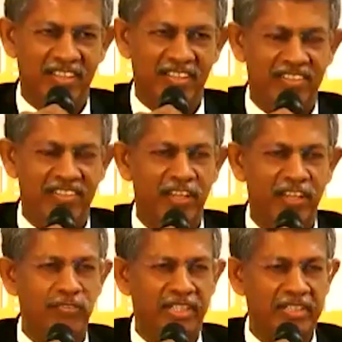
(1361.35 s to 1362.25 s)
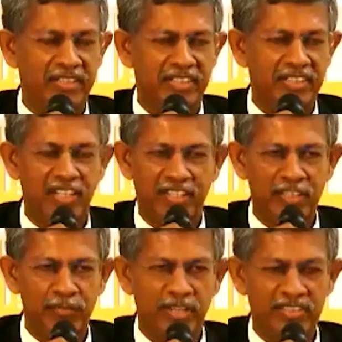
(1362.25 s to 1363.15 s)
in driving state
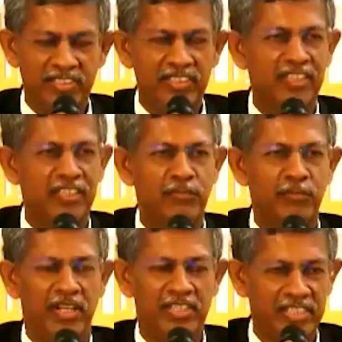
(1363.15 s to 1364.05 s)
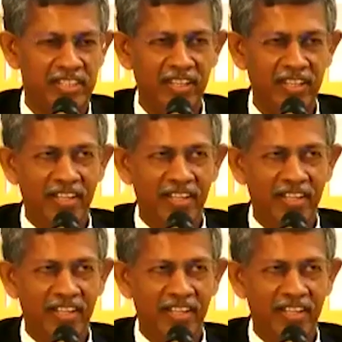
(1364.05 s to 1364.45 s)
enterprises in Malaysia.